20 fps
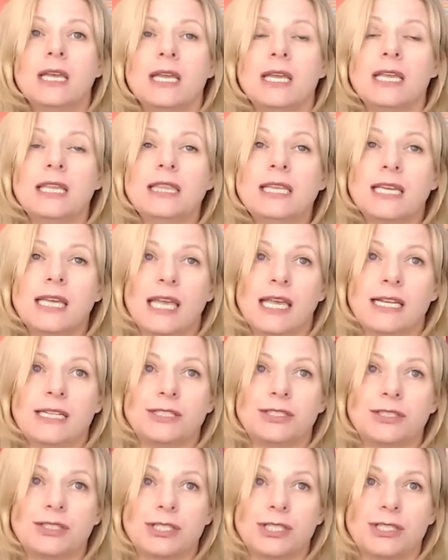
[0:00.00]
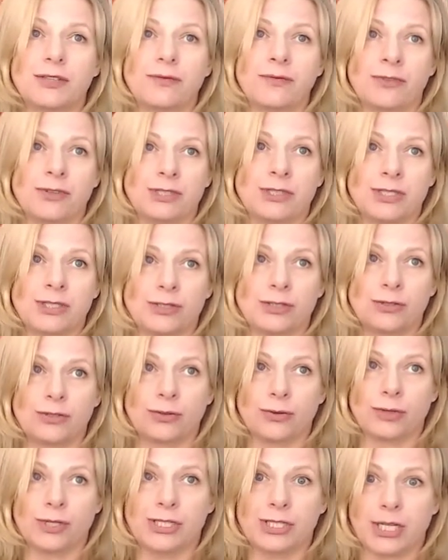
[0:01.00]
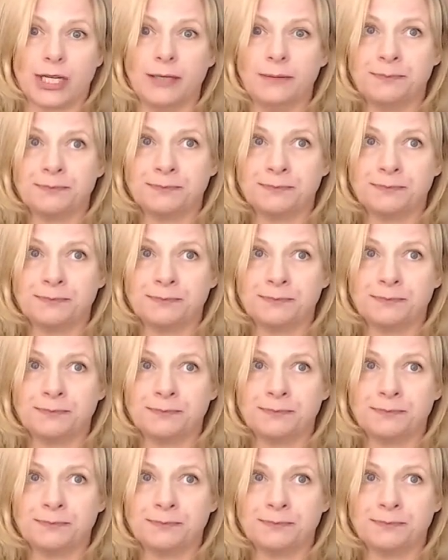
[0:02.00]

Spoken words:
In the case Chisholm versus Georgia,